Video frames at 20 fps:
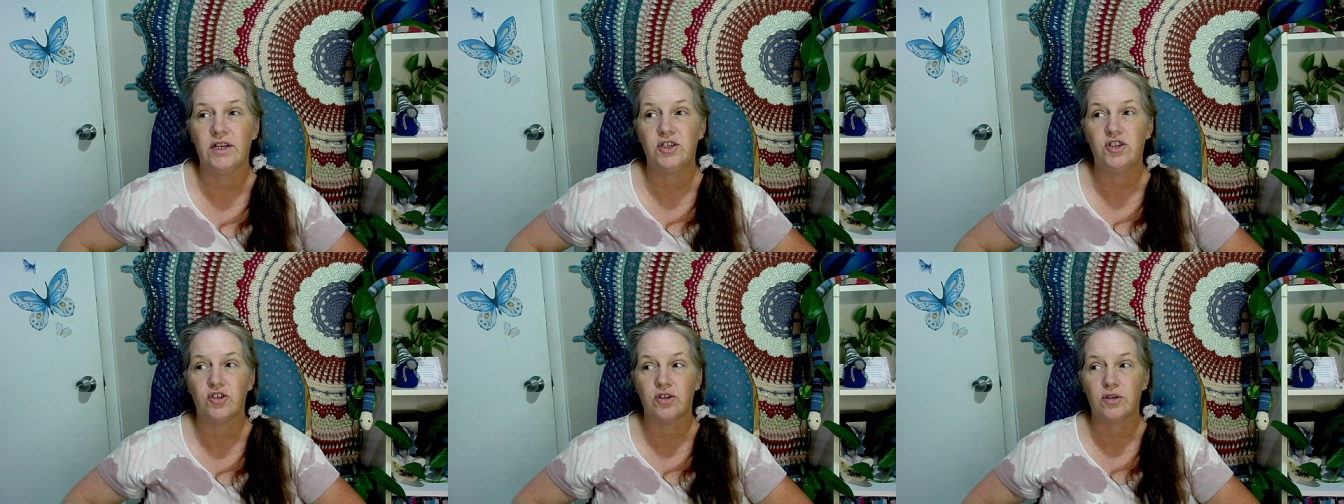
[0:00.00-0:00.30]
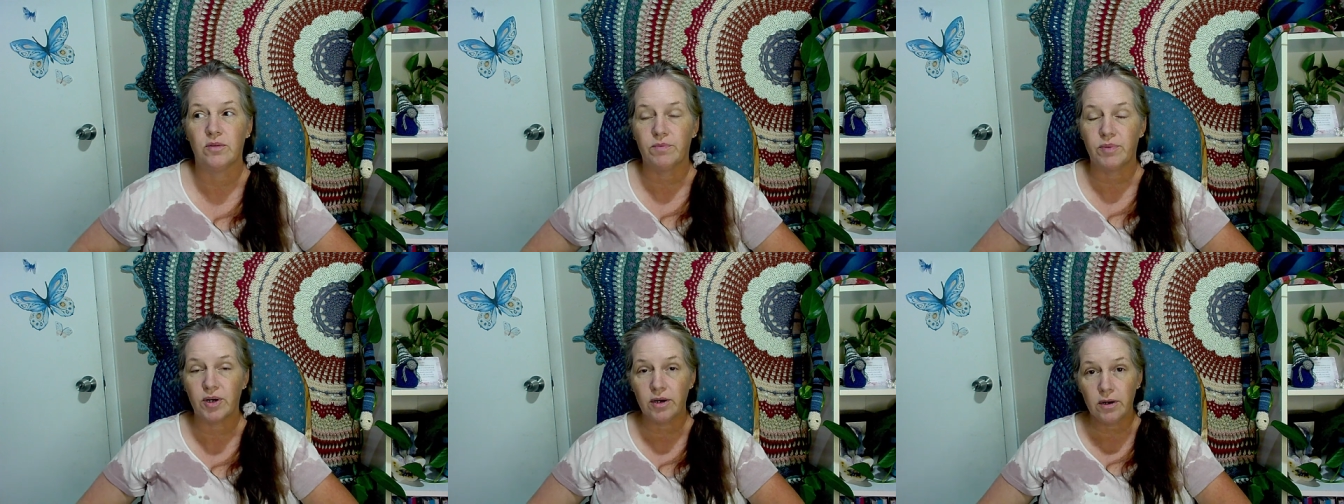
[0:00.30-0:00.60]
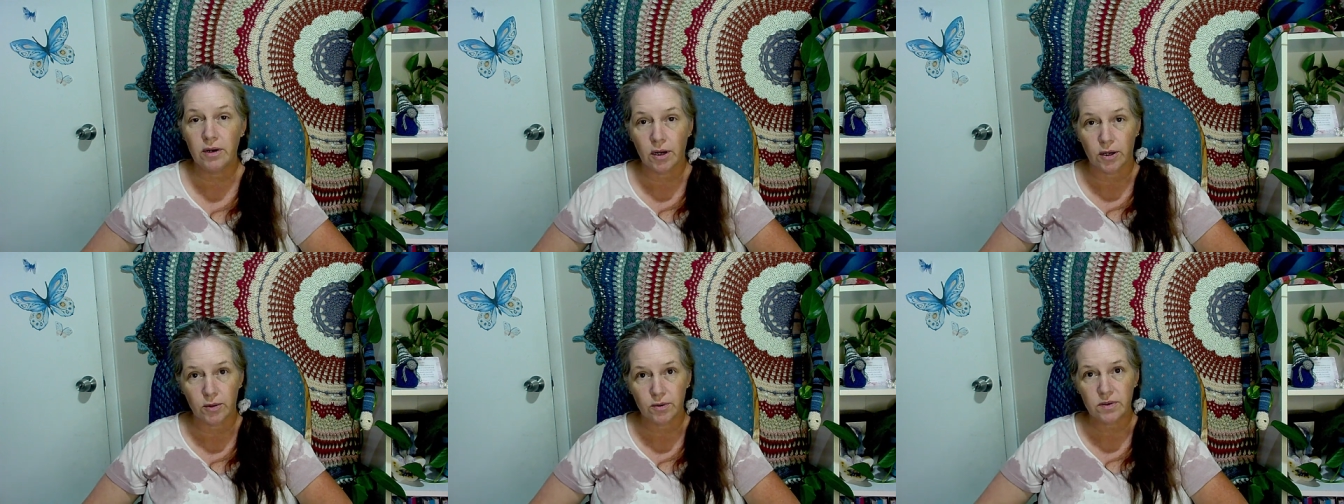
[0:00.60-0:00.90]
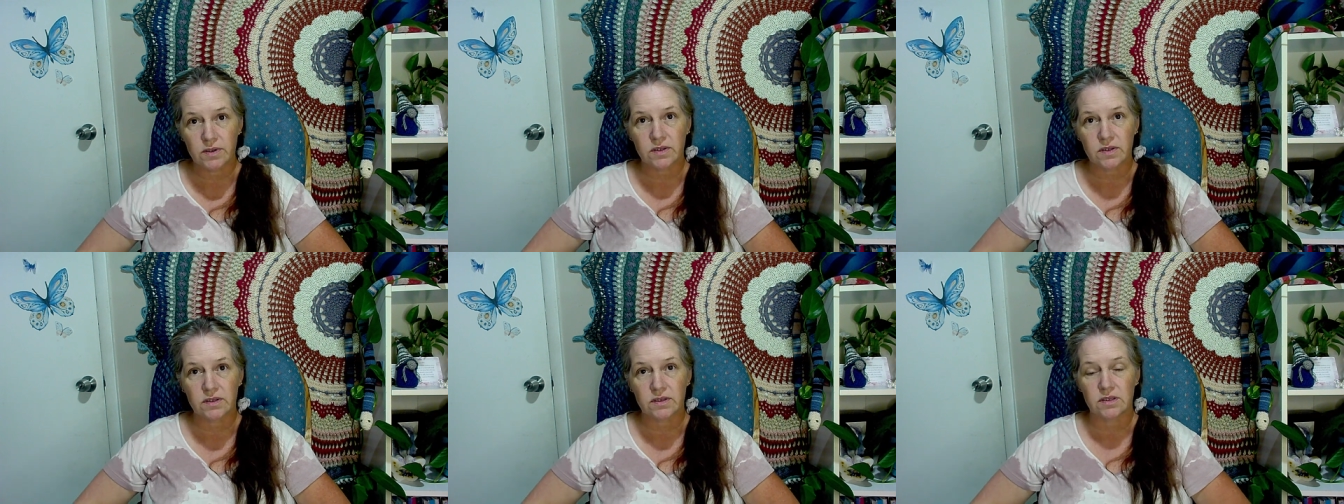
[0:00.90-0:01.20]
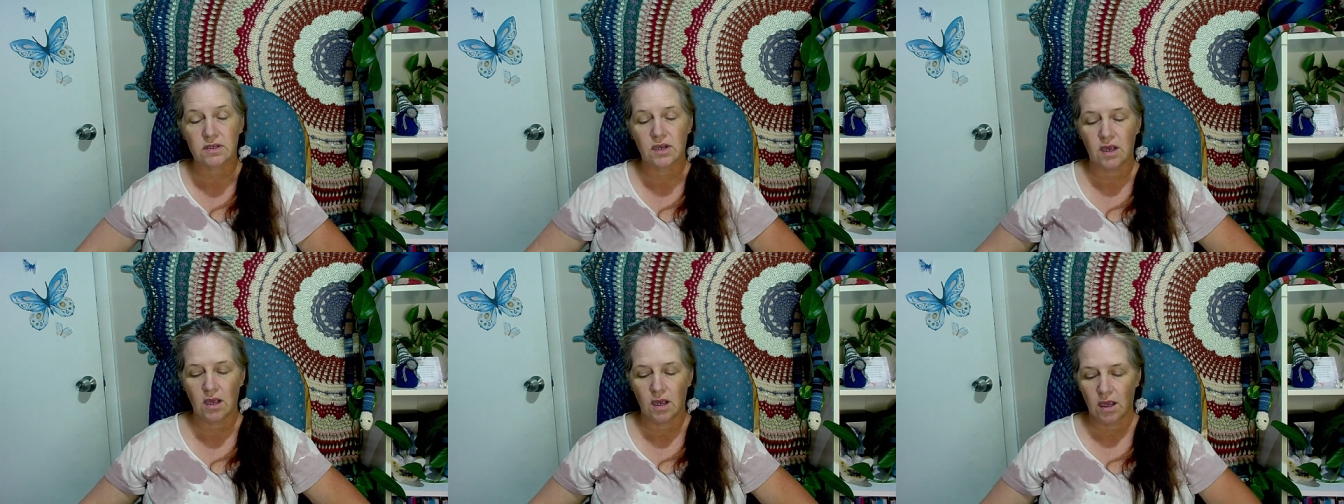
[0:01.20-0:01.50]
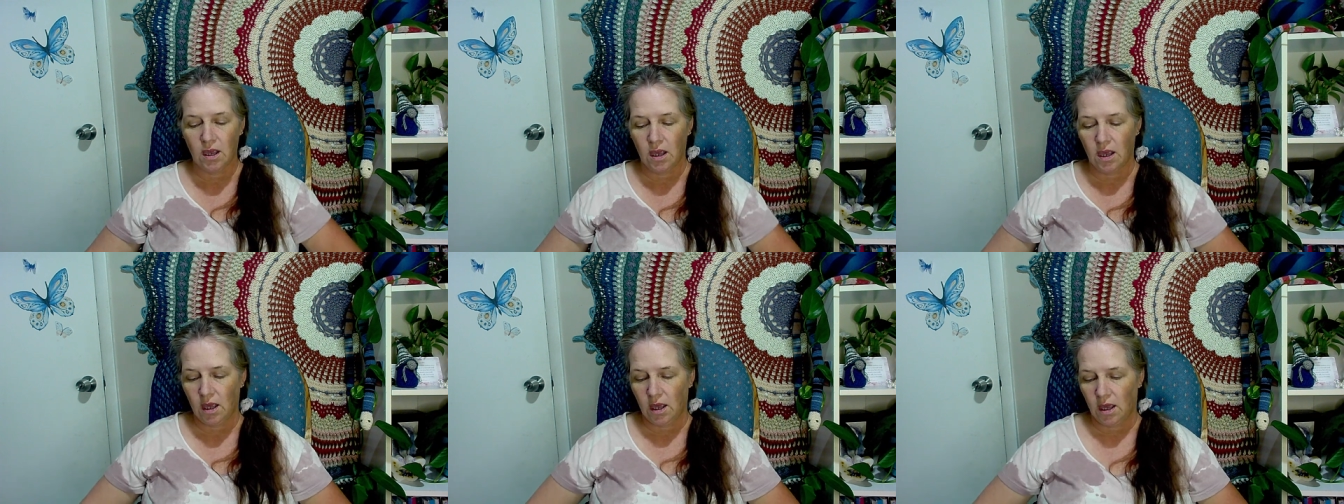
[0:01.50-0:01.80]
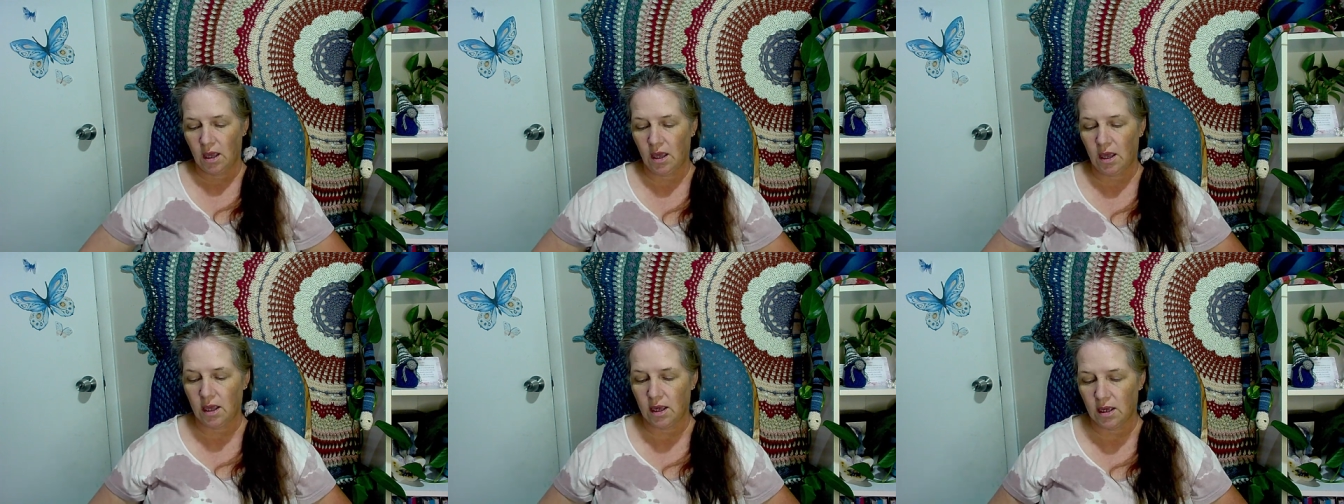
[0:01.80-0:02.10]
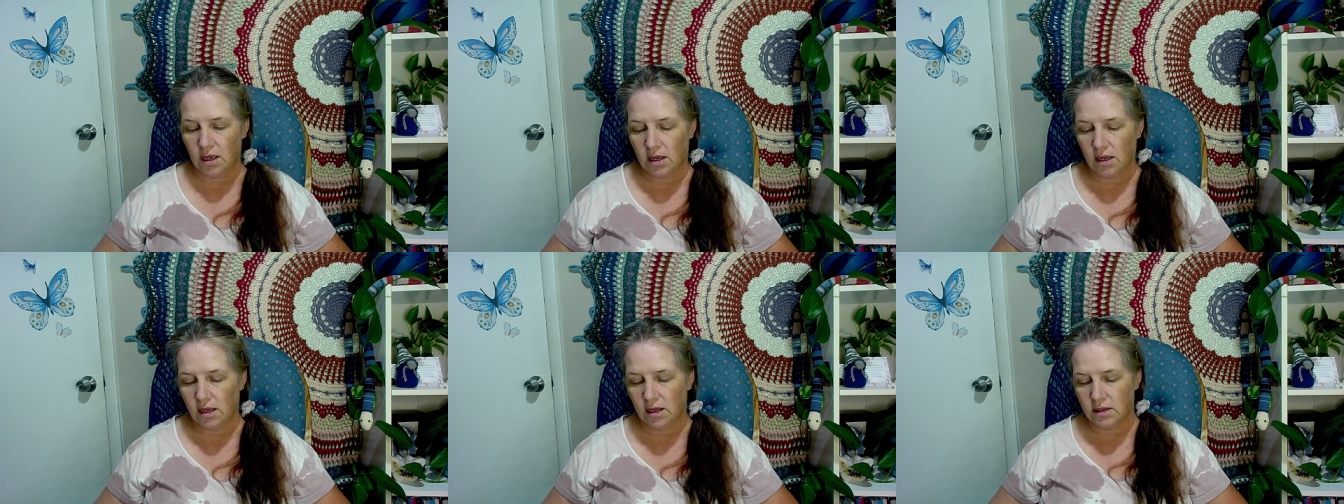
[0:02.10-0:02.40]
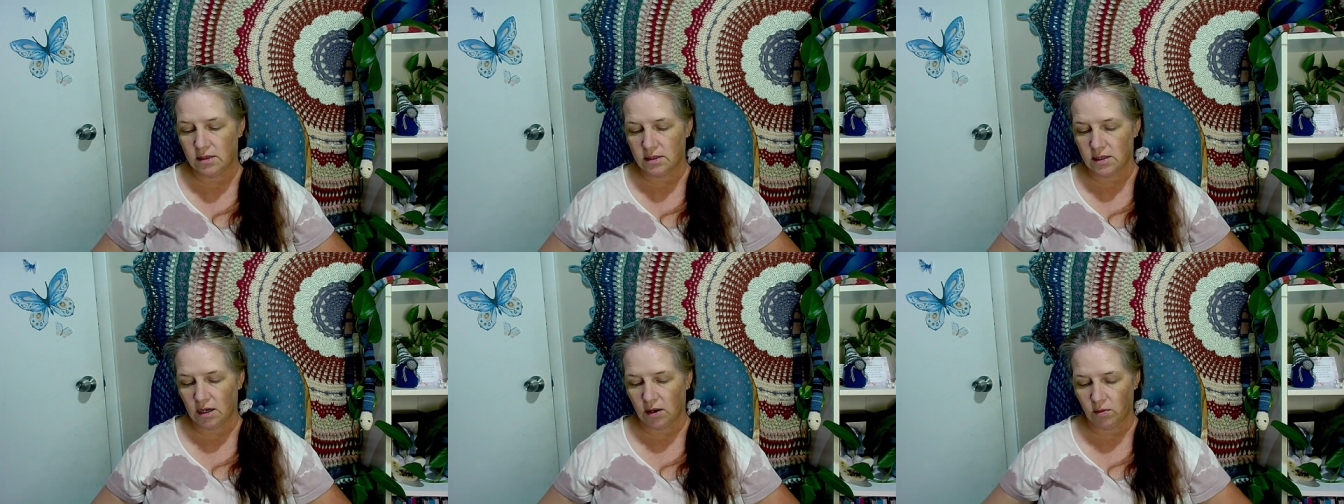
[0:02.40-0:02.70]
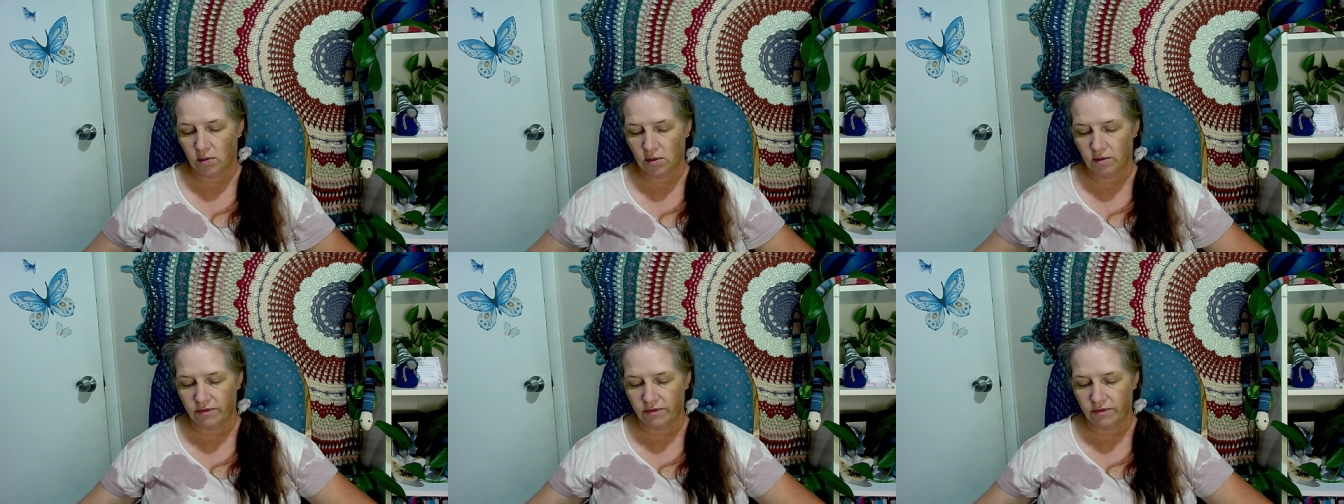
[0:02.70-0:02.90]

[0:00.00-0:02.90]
Juniper and Oakes. And I will,